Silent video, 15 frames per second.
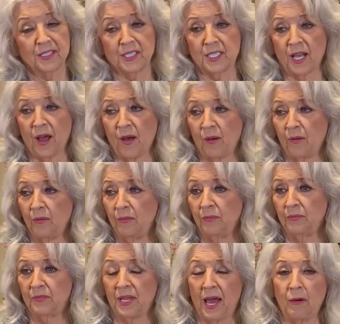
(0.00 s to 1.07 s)
So
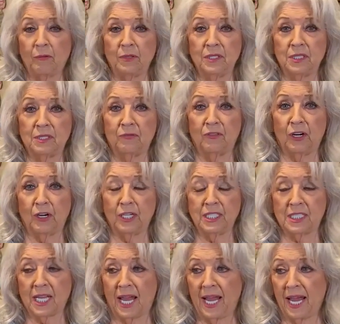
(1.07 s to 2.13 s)
that was very
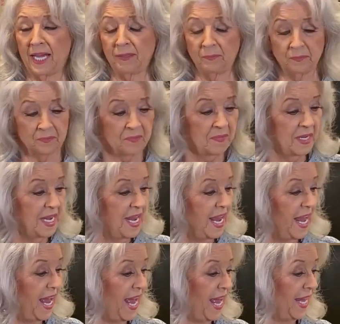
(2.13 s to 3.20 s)
sad.
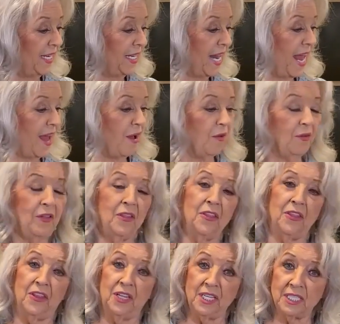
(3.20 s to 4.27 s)
And now
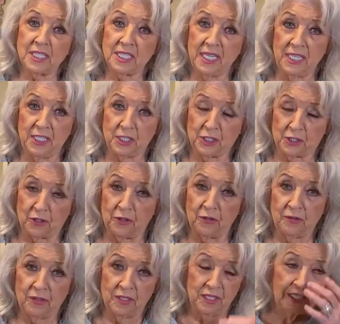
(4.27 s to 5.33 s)
this Easter,
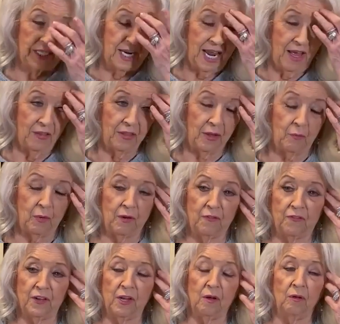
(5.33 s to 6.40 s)
now that we
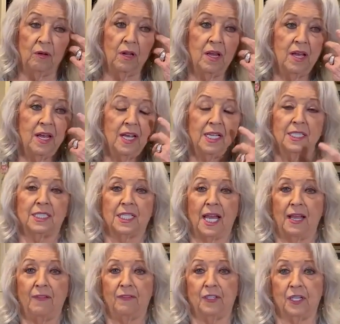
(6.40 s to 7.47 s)
feel
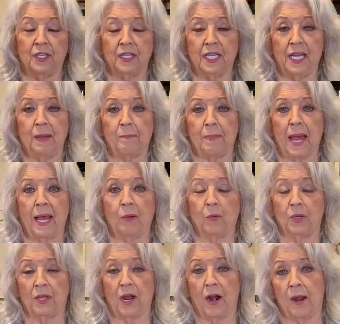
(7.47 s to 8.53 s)
safe to get back
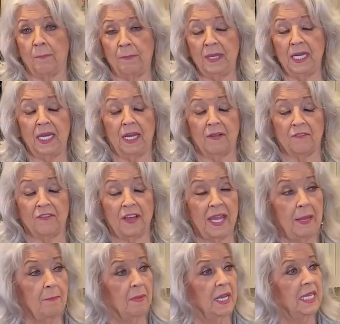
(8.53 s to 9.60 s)
with our immediate
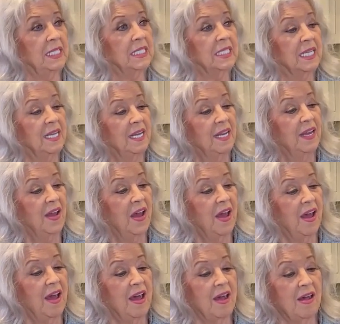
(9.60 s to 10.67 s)
families,
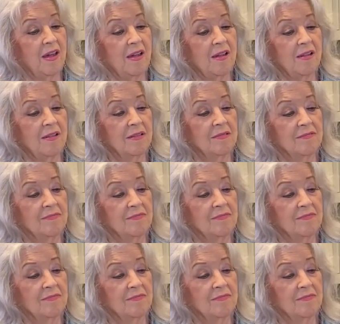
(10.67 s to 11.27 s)
uh,